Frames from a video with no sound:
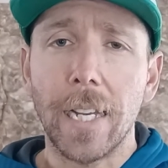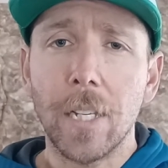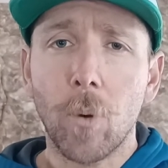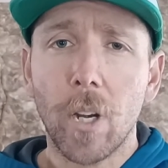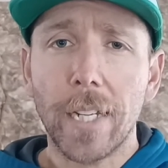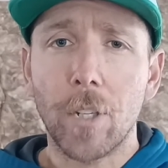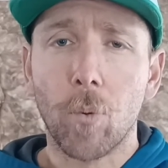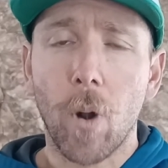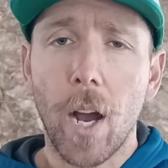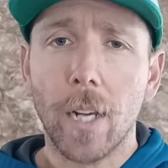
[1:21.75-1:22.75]
anywhere I can
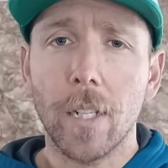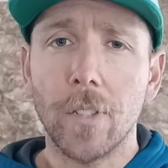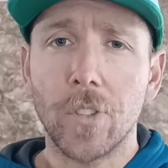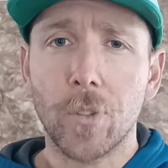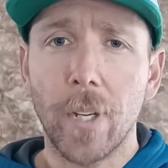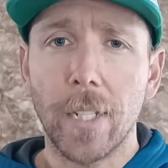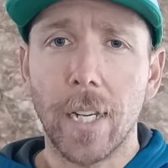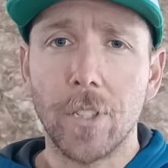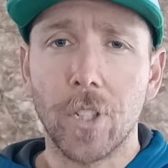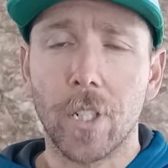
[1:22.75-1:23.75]
rock a straight
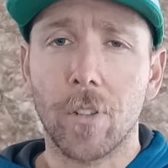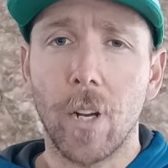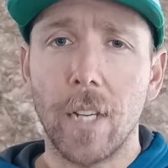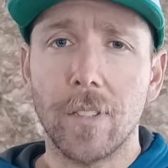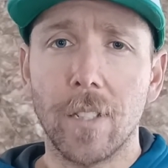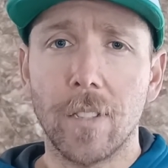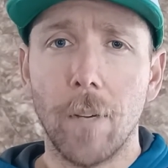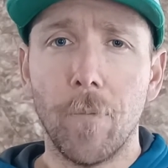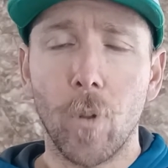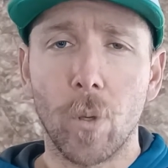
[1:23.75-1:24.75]
edge across a
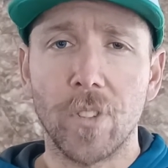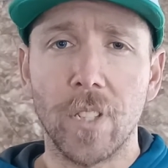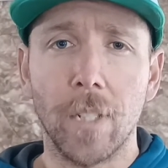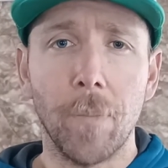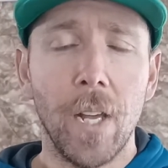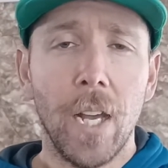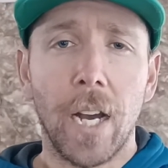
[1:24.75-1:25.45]
subfloor seam,